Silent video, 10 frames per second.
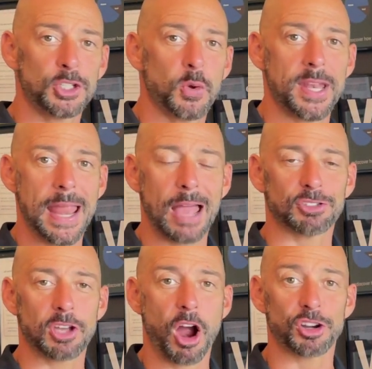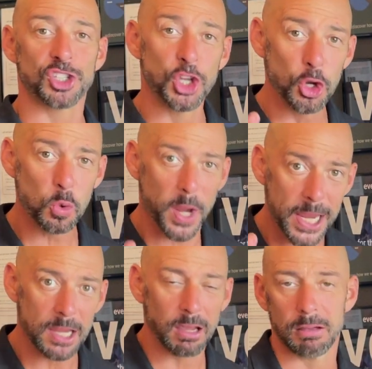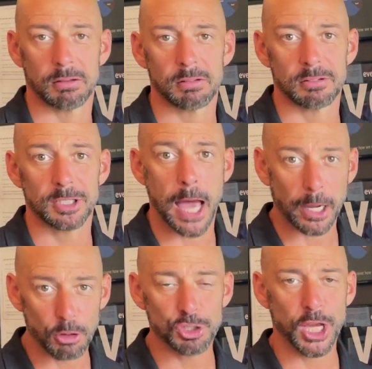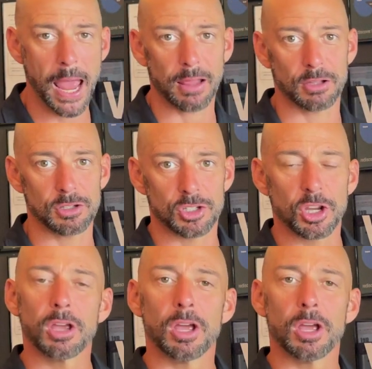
to announce our two week taco challenge.